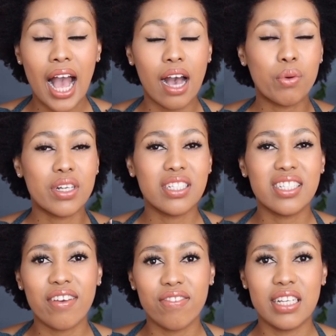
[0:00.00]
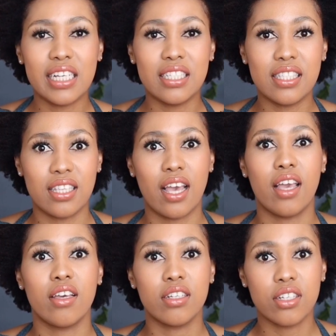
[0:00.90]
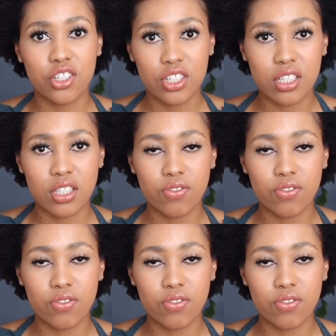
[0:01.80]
I would definitely say conditioners.